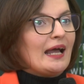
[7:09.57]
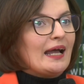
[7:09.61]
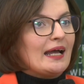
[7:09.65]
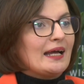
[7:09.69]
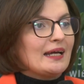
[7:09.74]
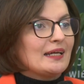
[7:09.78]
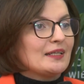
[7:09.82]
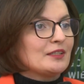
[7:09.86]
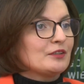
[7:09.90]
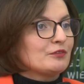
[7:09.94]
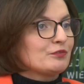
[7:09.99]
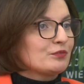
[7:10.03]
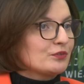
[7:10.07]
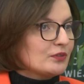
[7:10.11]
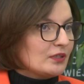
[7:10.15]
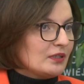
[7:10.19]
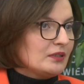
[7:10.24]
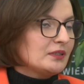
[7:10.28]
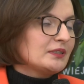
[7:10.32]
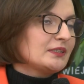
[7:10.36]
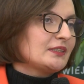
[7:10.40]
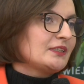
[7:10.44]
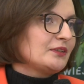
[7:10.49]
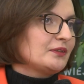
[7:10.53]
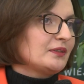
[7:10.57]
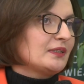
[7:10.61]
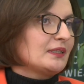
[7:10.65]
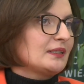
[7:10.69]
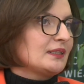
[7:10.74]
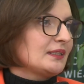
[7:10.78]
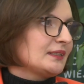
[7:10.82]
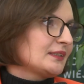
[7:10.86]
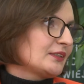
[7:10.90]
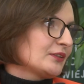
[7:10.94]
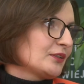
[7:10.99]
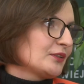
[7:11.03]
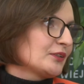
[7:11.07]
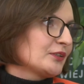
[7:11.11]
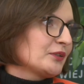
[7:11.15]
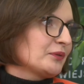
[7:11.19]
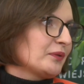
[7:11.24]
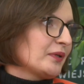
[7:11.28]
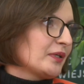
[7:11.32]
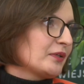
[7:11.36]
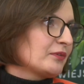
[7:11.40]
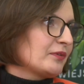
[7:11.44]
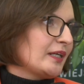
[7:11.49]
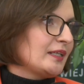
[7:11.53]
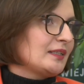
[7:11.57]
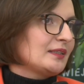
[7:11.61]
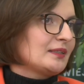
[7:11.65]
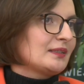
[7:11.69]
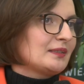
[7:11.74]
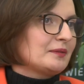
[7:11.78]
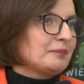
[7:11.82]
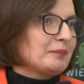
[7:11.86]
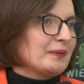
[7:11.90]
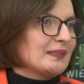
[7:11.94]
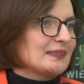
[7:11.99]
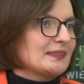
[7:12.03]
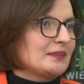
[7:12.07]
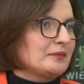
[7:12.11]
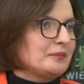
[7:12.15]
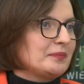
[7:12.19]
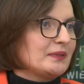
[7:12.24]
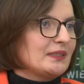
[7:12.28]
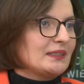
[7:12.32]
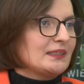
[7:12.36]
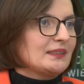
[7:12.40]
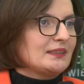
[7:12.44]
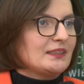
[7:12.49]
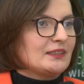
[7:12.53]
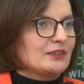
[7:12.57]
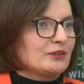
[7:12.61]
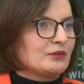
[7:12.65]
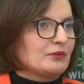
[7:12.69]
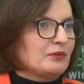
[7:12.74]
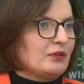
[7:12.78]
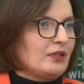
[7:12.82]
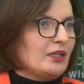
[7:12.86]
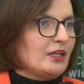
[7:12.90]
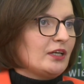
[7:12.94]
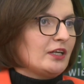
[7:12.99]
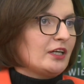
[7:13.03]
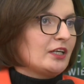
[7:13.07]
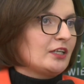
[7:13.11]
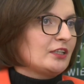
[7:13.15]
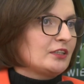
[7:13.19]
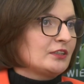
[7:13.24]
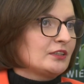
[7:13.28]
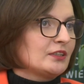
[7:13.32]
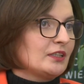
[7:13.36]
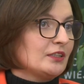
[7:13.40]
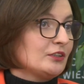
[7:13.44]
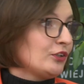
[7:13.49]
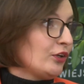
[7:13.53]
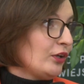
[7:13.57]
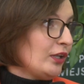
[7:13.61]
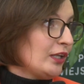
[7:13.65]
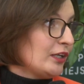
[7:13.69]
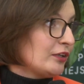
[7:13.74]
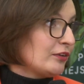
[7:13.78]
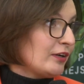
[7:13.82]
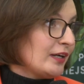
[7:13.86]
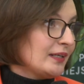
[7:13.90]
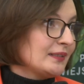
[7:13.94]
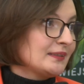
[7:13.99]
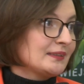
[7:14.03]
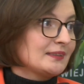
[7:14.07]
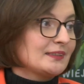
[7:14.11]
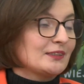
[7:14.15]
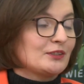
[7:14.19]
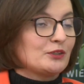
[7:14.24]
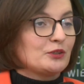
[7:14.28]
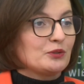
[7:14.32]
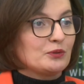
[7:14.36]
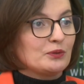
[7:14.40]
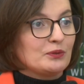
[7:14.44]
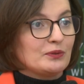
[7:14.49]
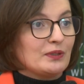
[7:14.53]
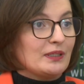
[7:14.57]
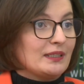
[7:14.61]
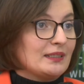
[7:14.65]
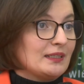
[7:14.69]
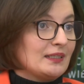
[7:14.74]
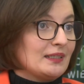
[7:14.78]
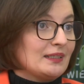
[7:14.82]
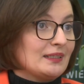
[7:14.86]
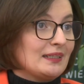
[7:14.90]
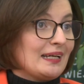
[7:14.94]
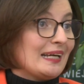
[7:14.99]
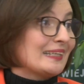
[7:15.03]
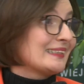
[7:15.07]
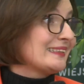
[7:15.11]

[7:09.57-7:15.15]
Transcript: And for our student, it's also a great possibility to learn tolerance, to uh,